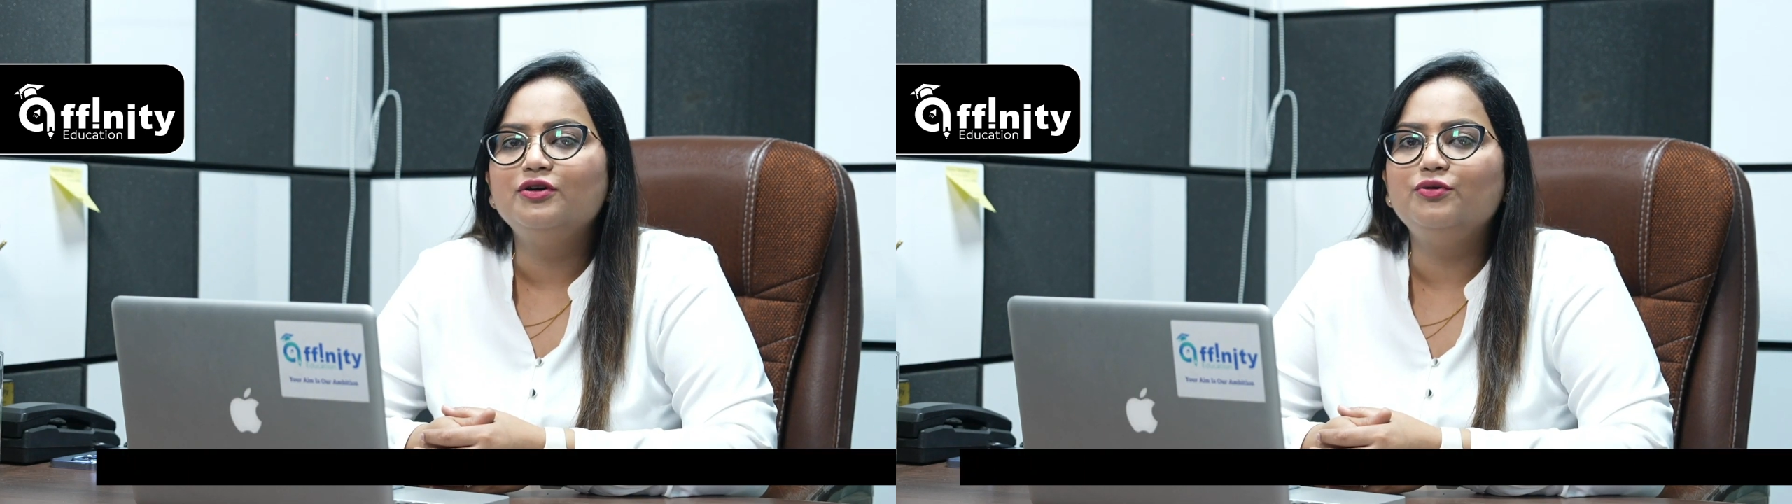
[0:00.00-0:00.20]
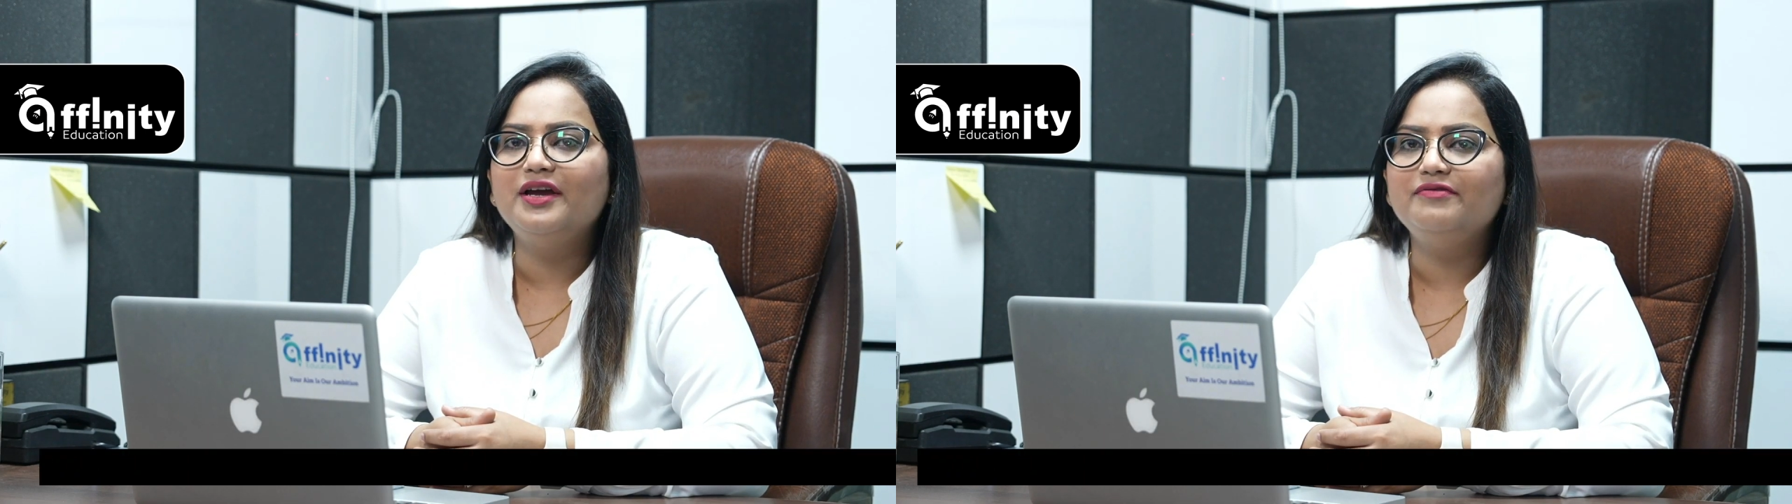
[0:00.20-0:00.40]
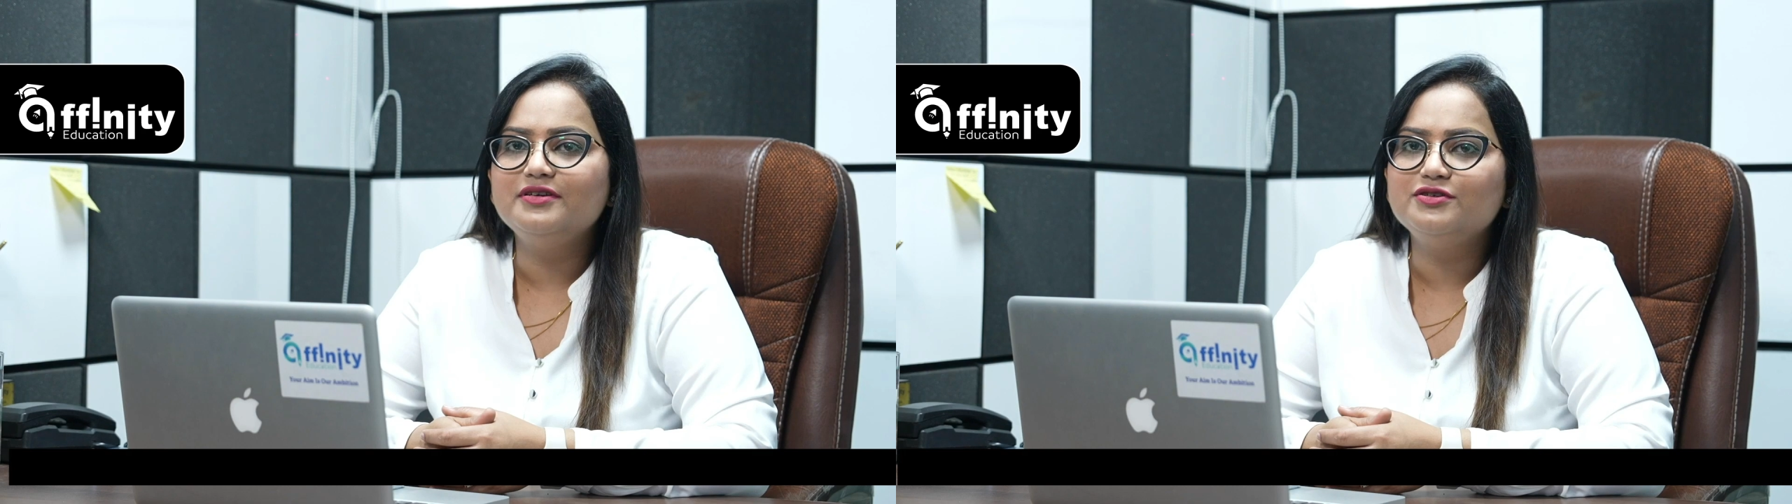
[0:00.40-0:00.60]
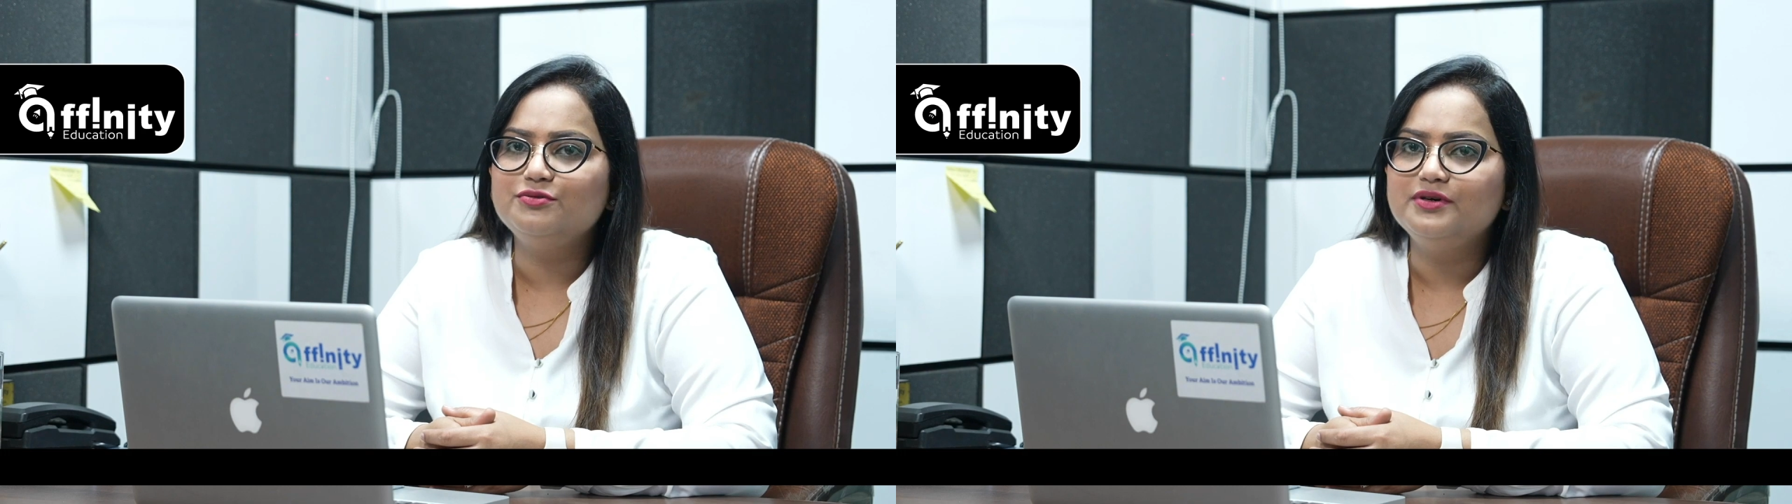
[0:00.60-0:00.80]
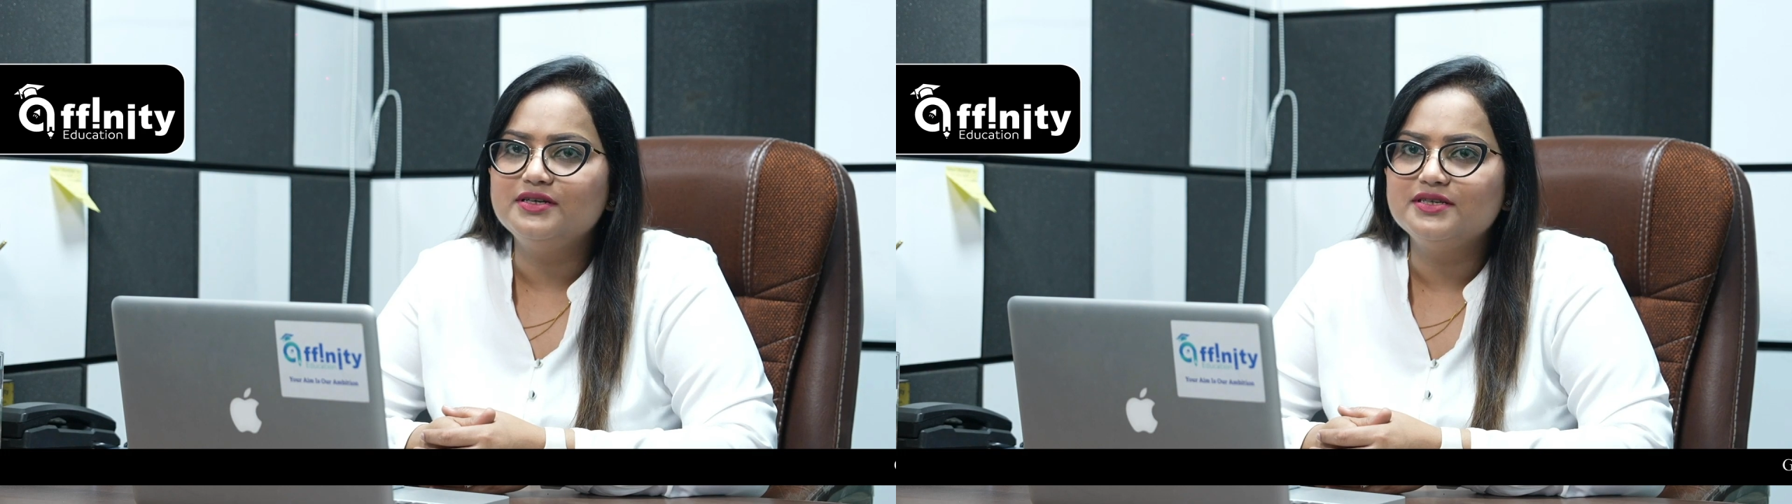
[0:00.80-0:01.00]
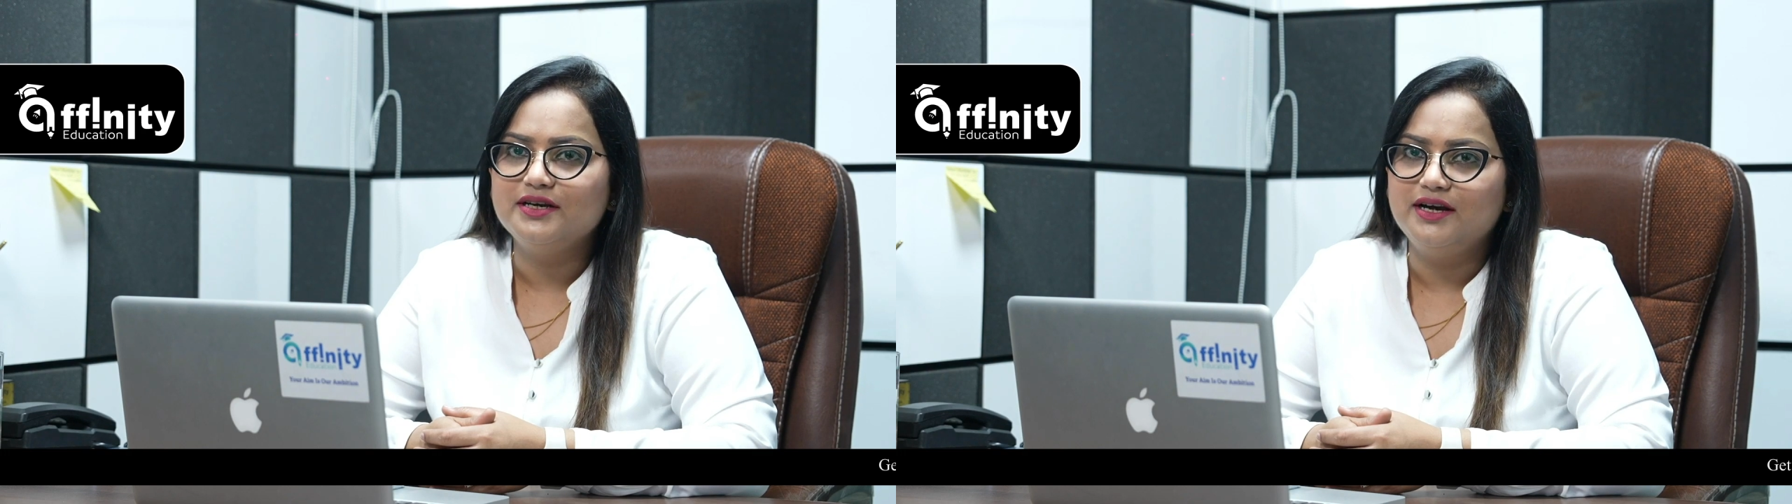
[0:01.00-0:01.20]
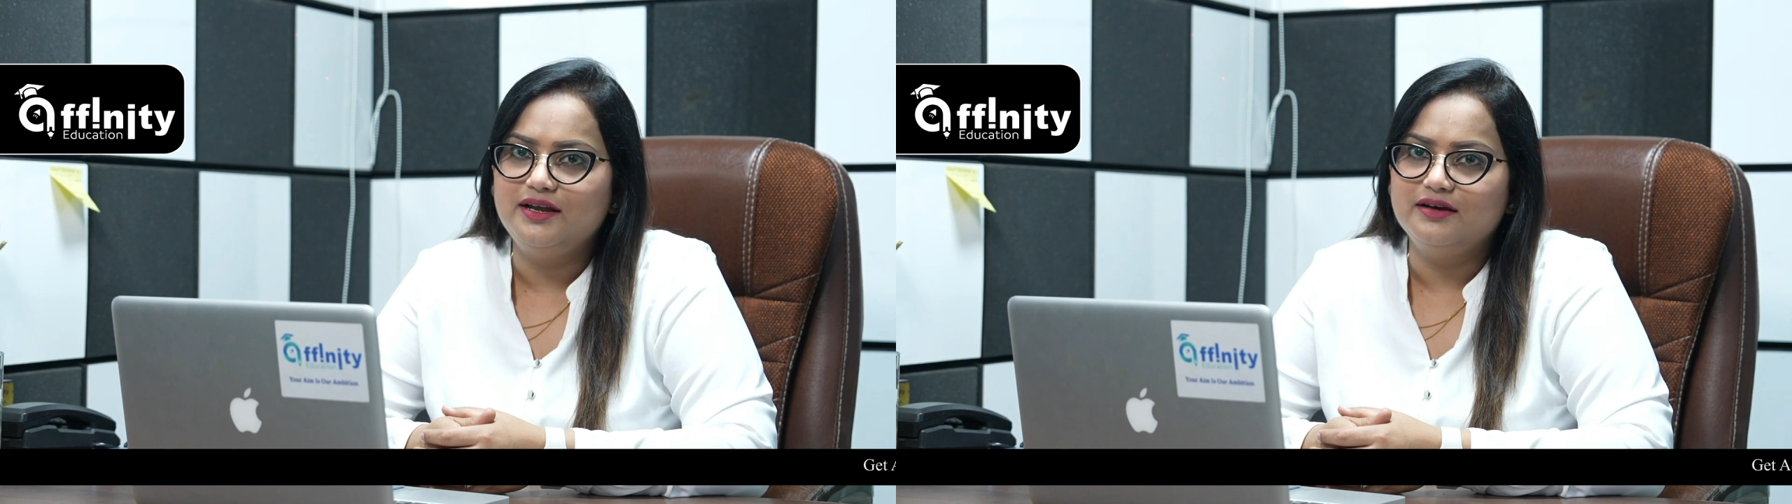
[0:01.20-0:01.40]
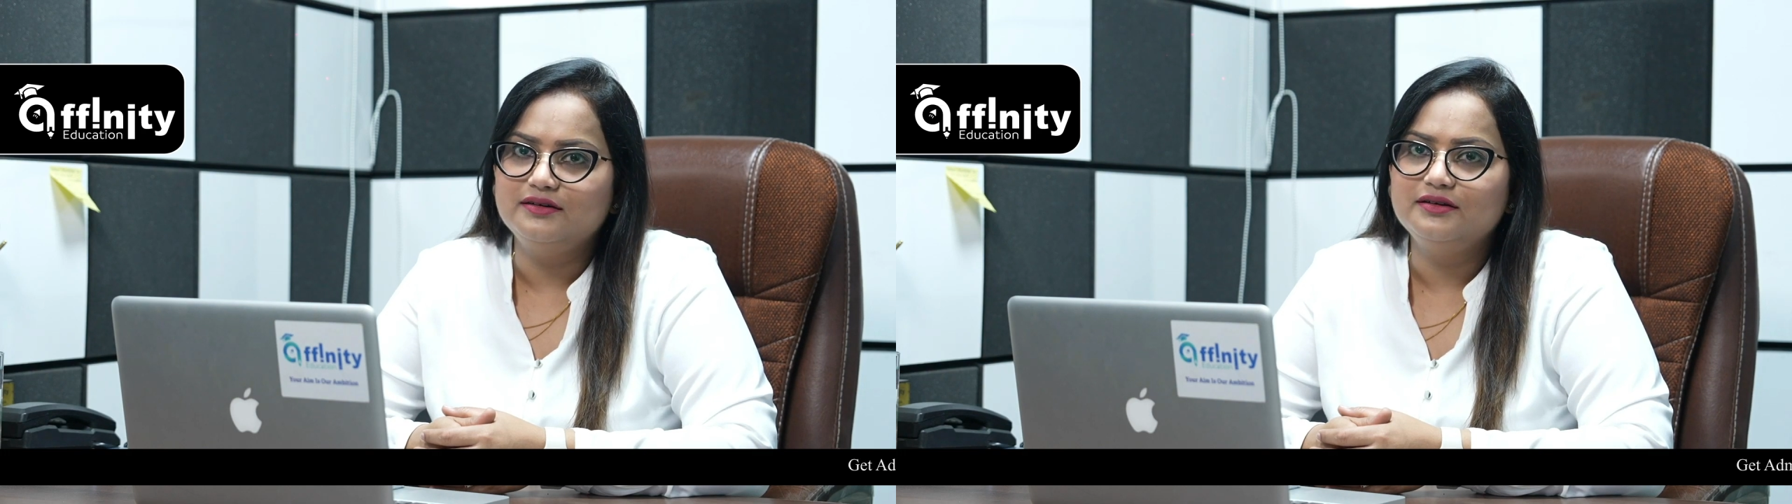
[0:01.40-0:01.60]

to every student in India.